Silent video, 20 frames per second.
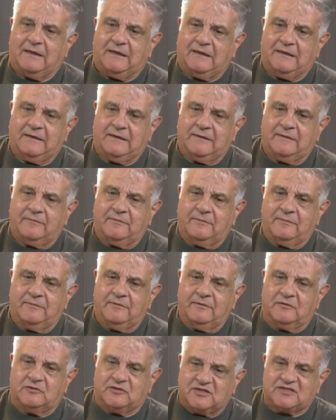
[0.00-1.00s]
uh,
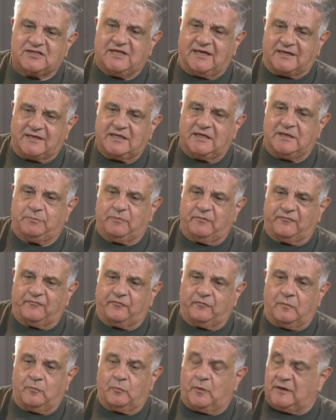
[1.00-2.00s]
you're just not going to
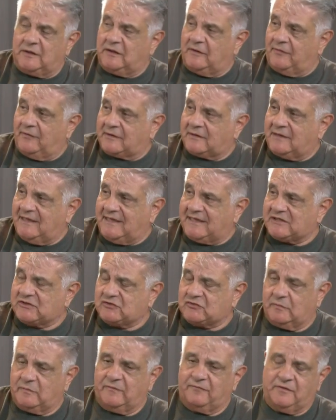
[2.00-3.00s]
perform well in the
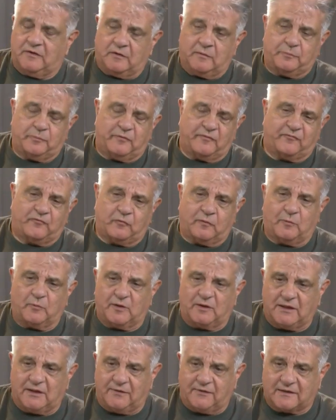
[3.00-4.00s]
classroom. If you don't perform
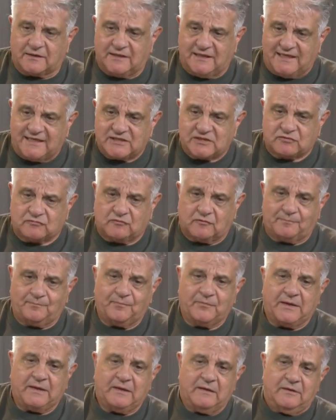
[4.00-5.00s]
well in the classroom,
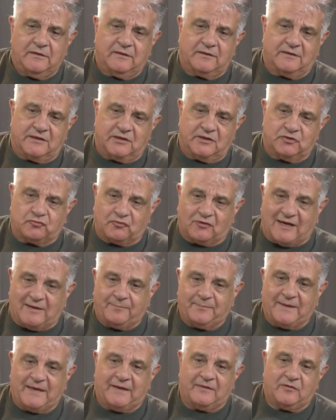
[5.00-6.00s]
you're going to
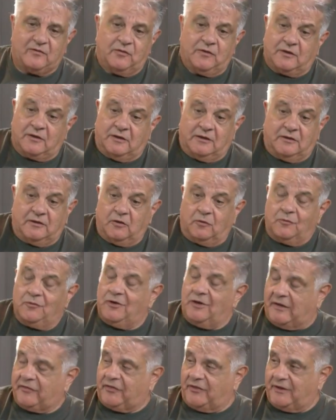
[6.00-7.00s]
drop out or you're going to know
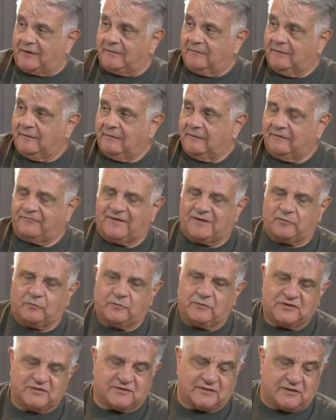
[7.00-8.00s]
nothing. In fact,
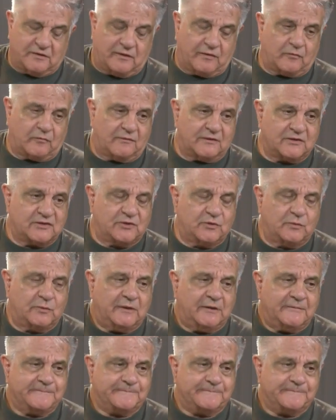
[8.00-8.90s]
which is another issue.